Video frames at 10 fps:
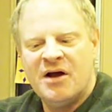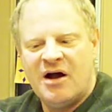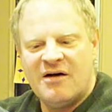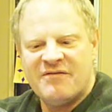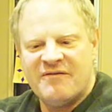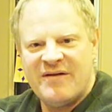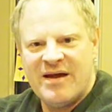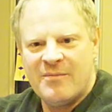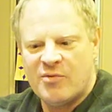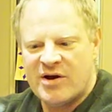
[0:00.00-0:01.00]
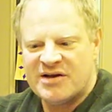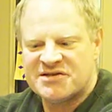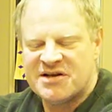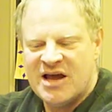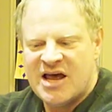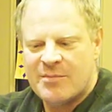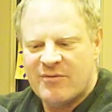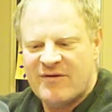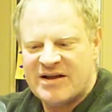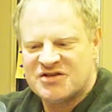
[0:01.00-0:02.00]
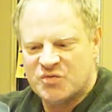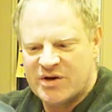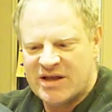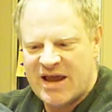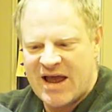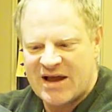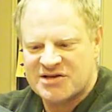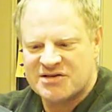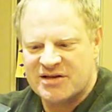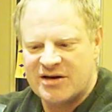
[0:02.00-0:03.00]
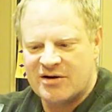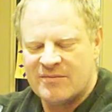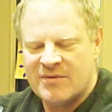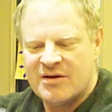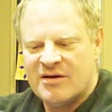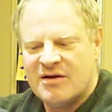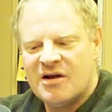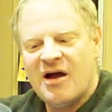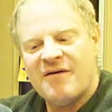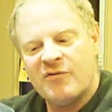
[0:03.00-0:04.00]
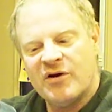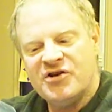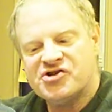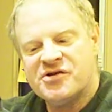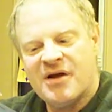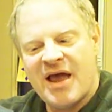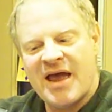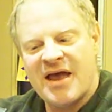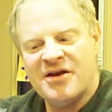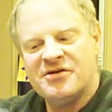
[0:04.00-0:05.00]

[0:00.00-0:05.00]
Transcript: of the Vanbrace, and it provides really excellent coverage and